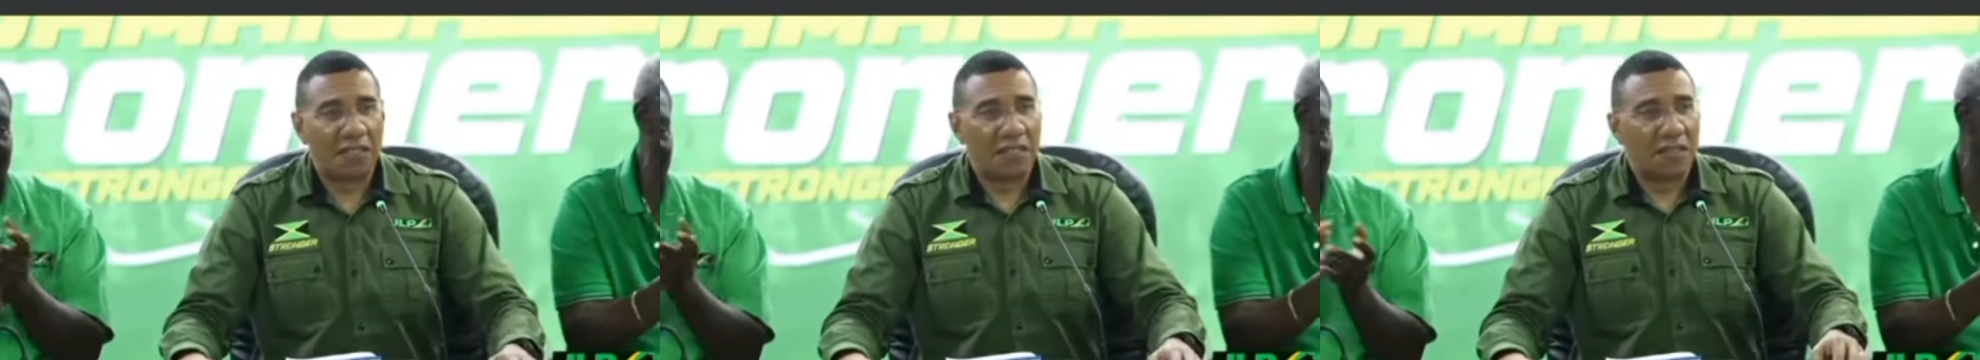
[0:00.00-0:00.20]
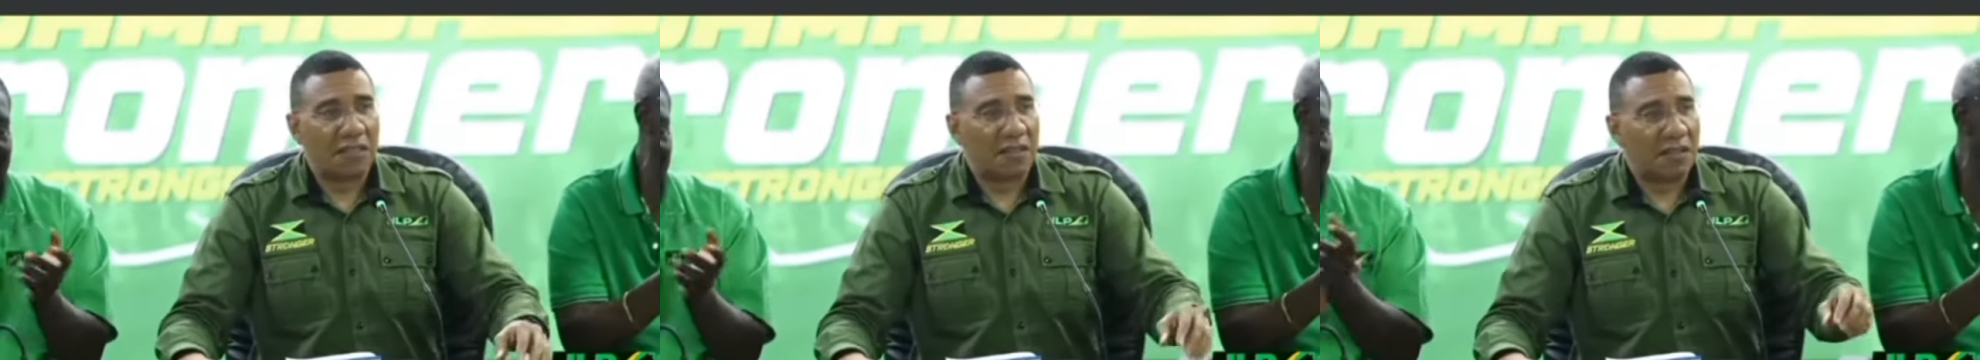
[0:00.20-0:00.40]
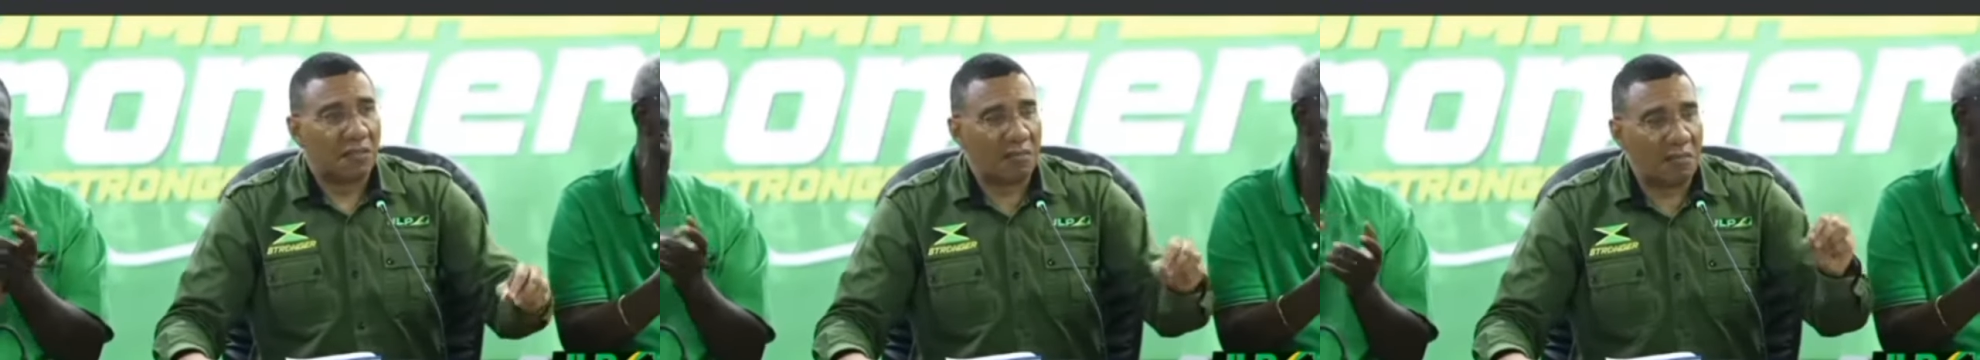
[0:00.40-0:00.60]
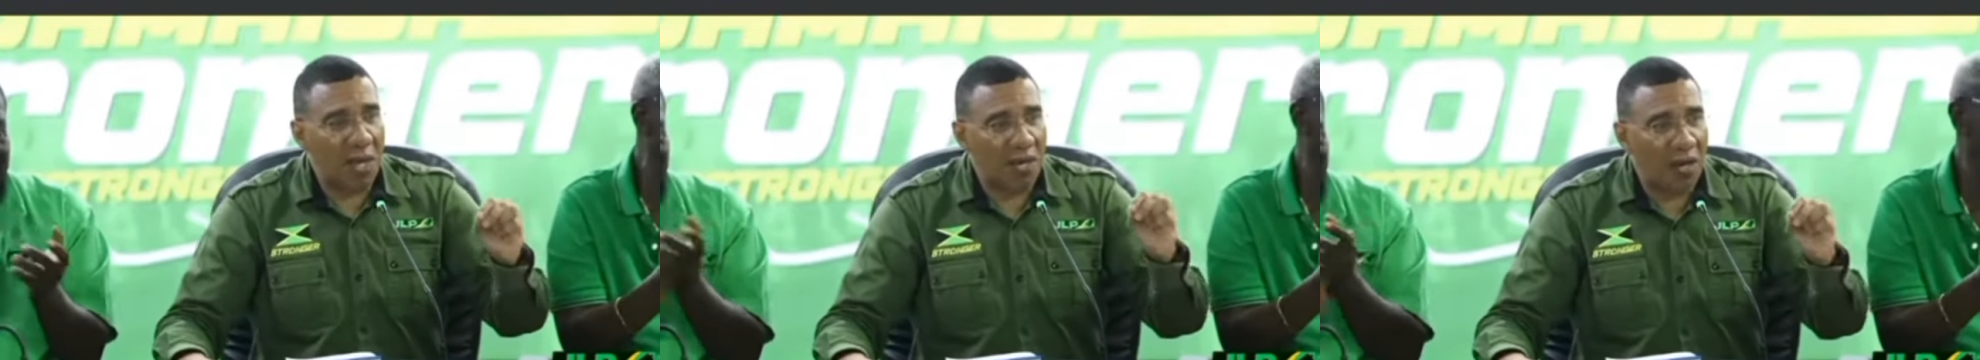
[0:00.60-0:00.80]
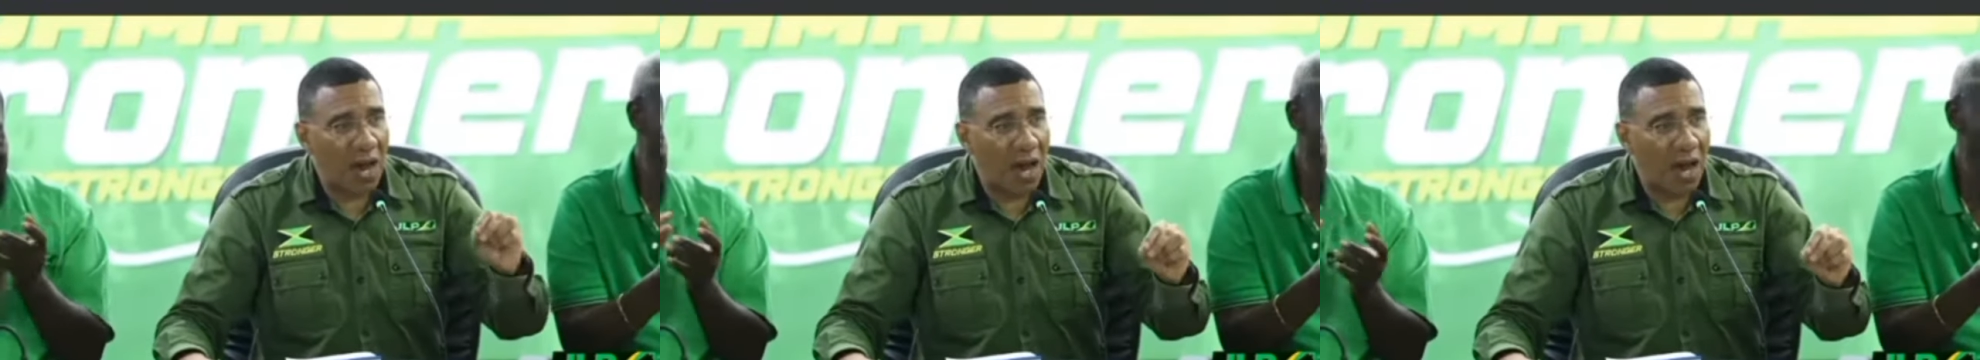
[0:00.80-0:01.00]

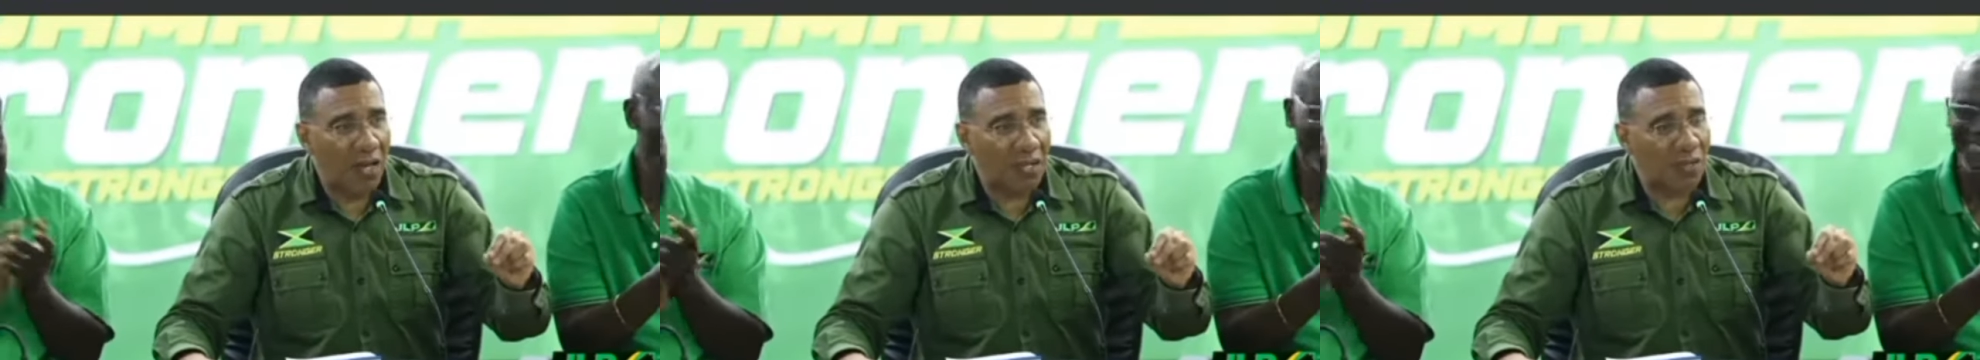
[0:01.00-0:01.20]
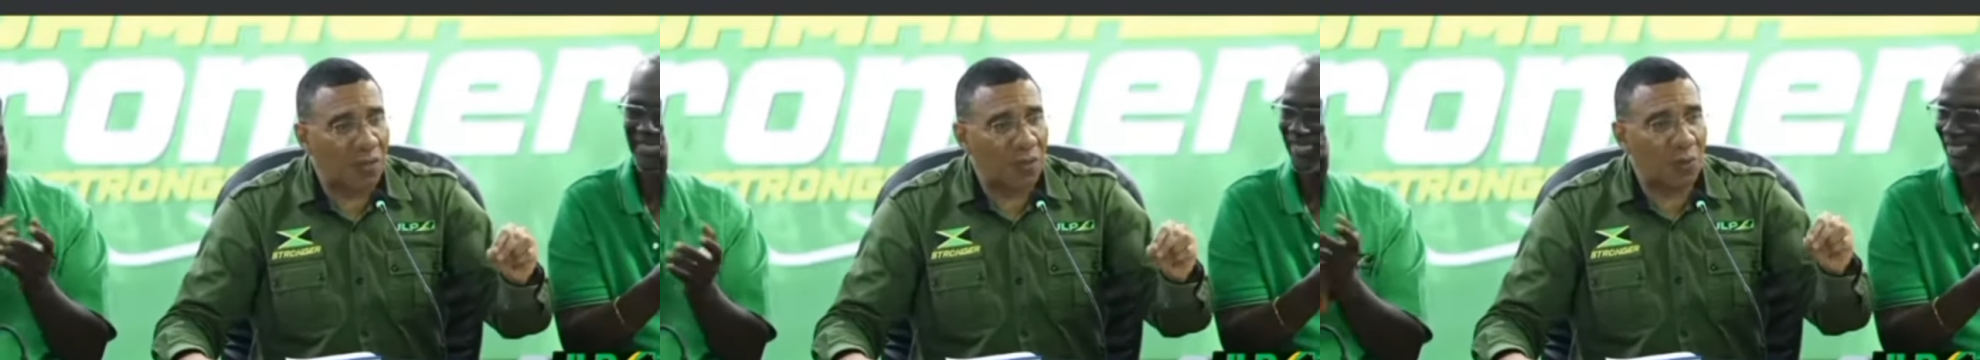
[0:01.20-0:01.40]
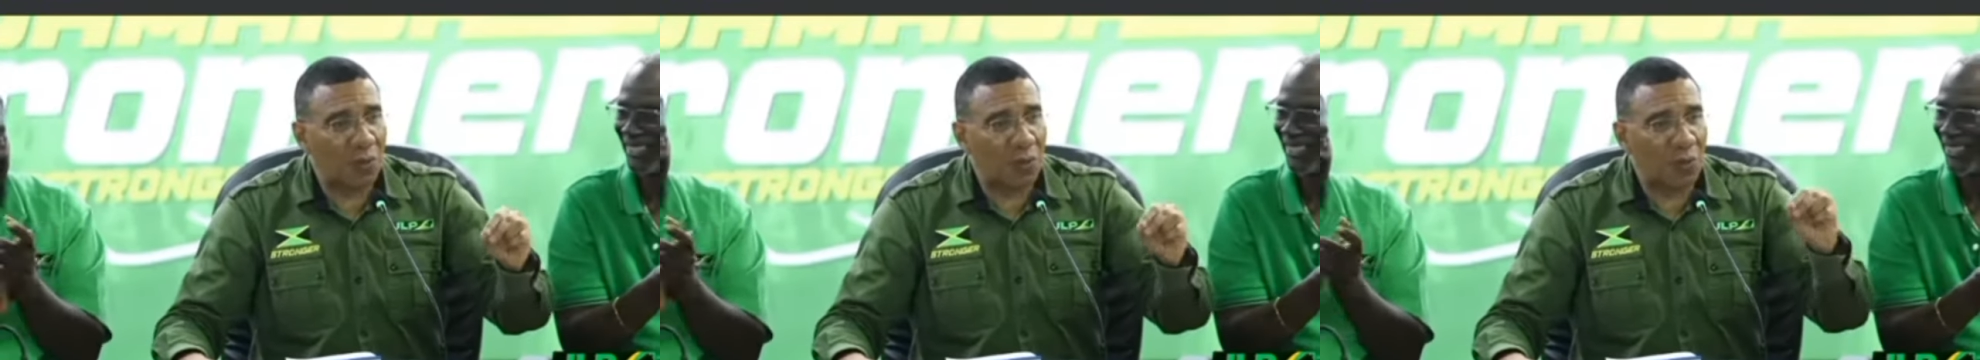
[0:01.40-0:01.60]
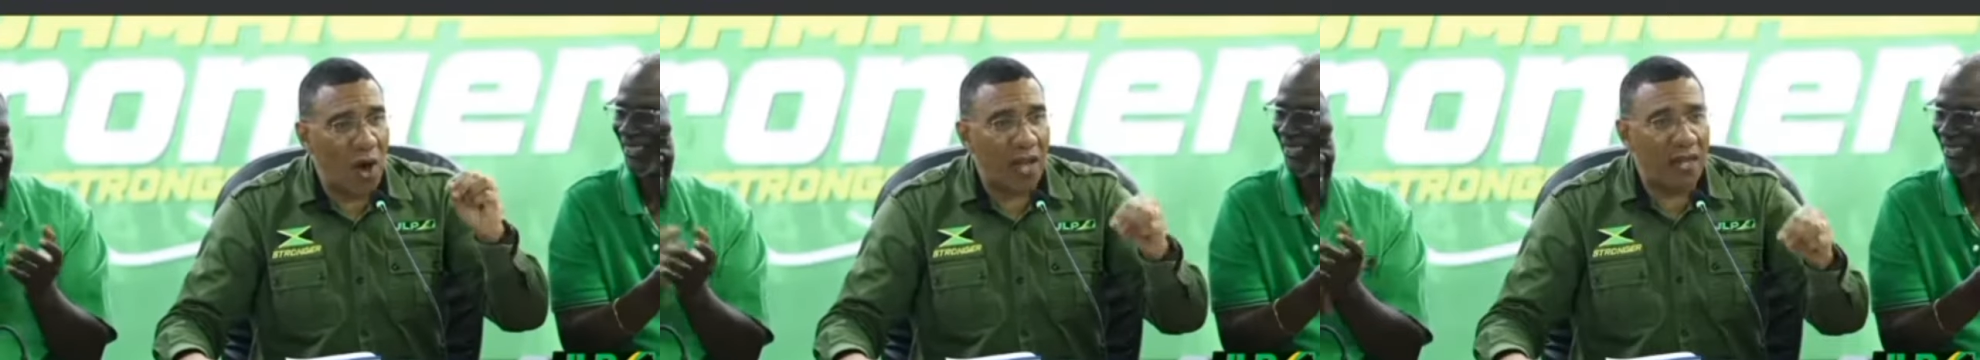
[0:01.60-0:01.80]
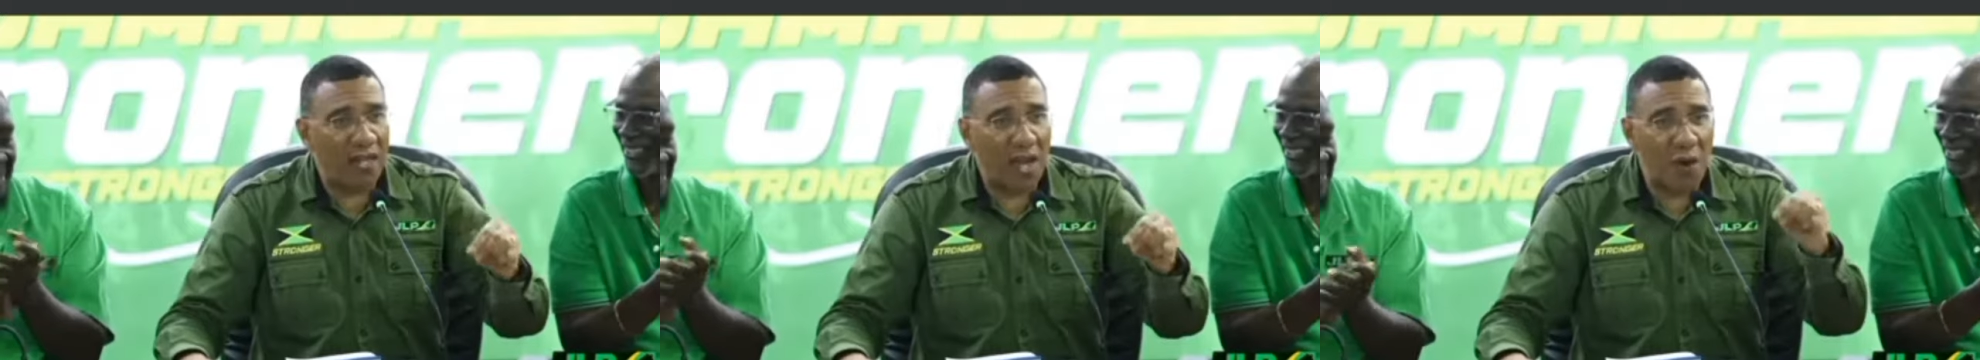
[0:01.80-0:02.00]
Because what
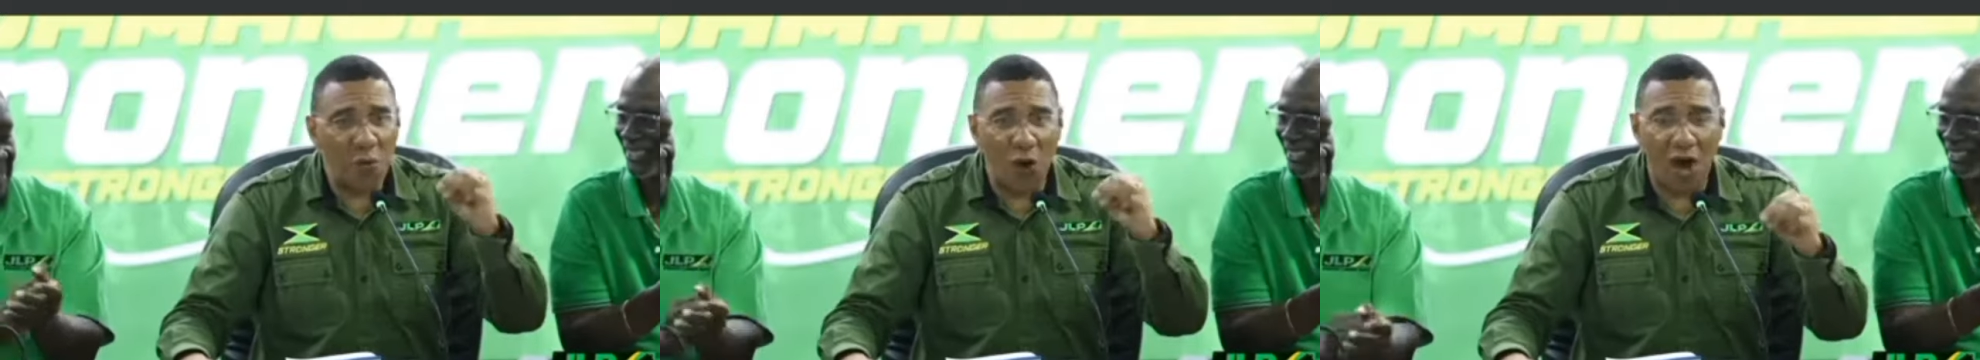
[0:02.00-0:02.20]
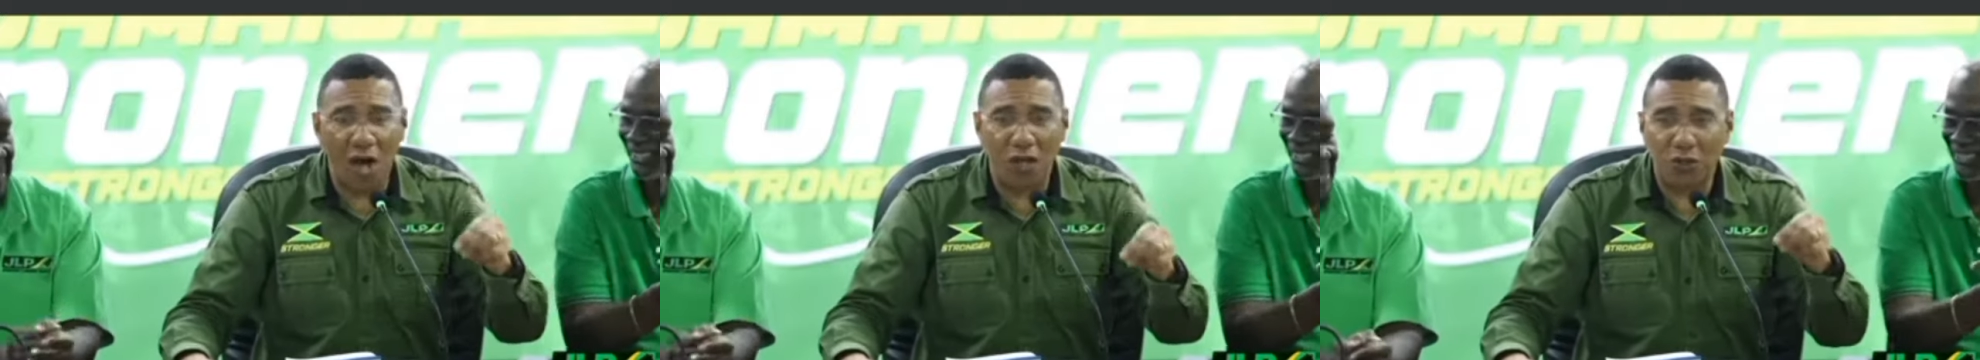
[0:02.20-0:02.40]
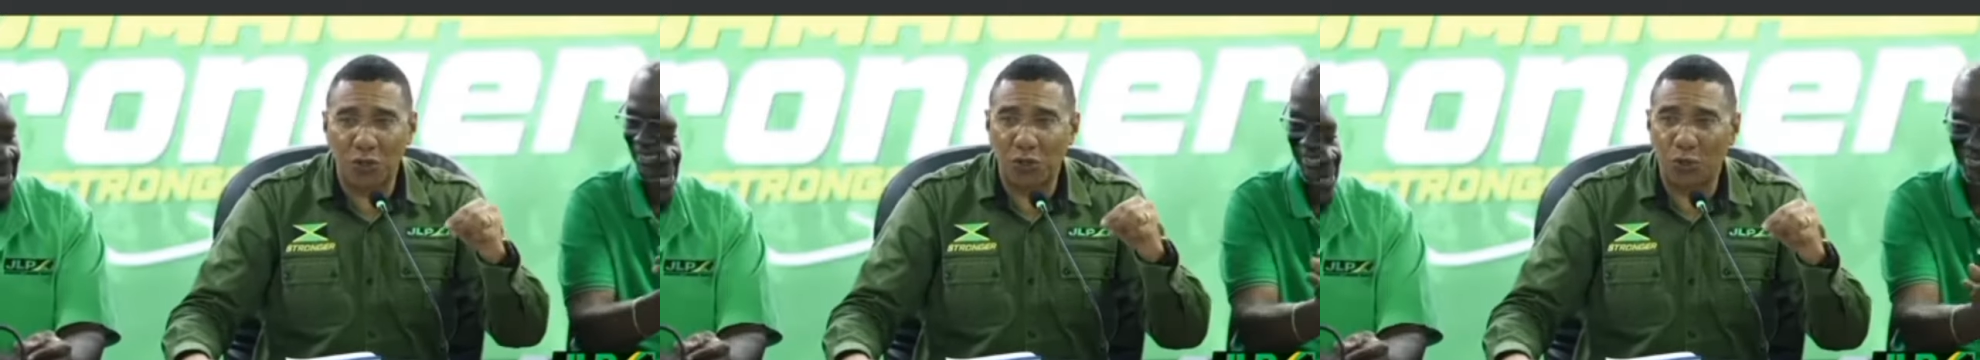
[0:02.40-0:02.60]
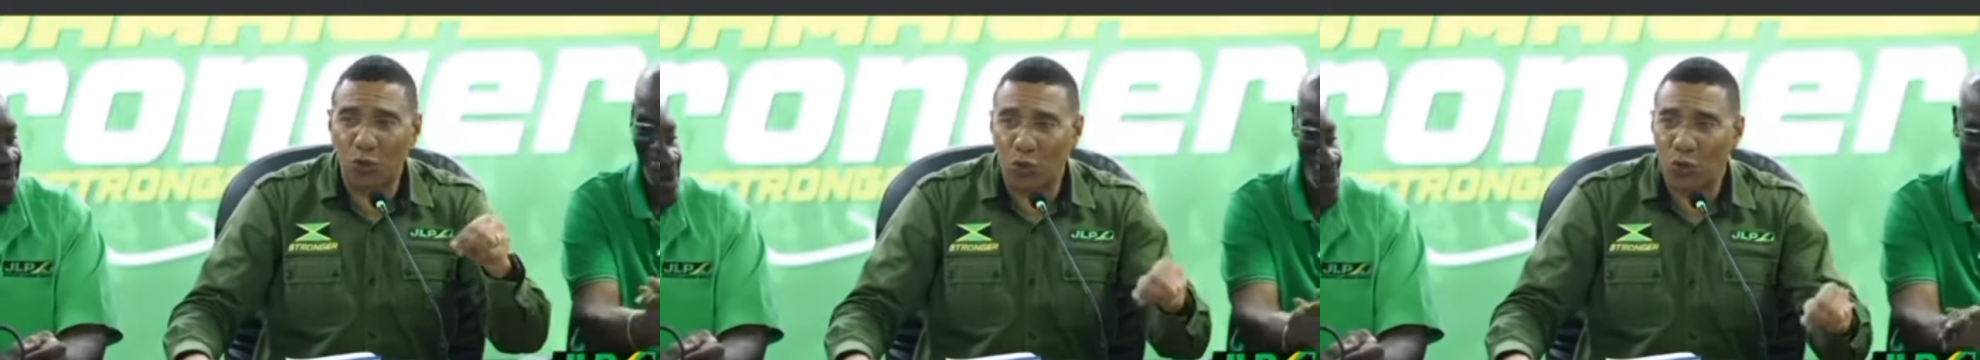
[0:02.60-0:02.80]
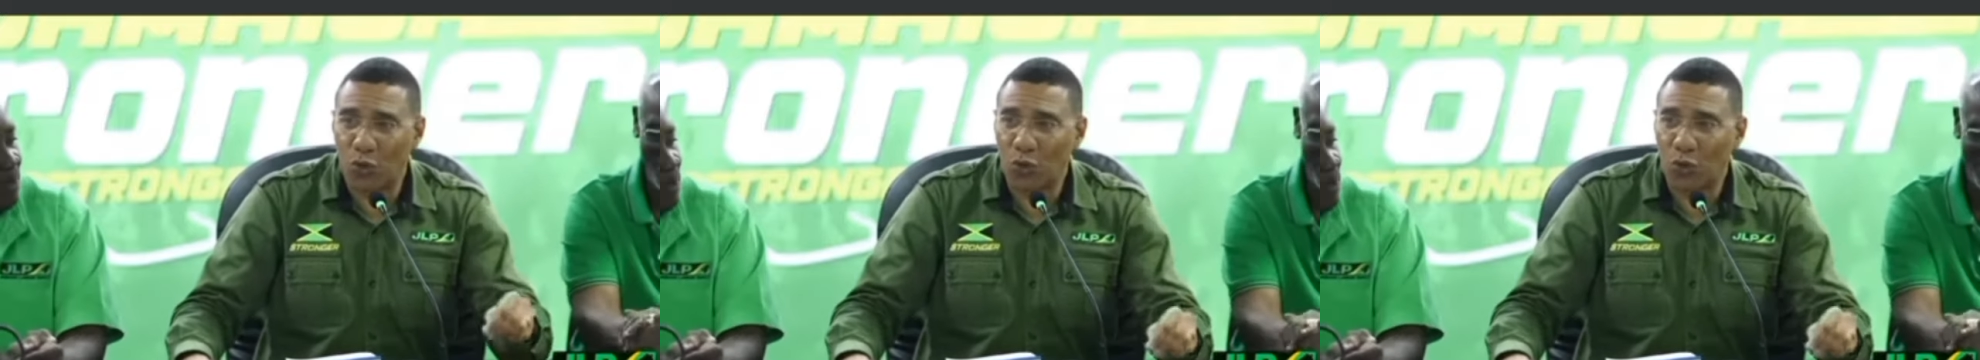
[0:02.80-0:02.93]
they want to do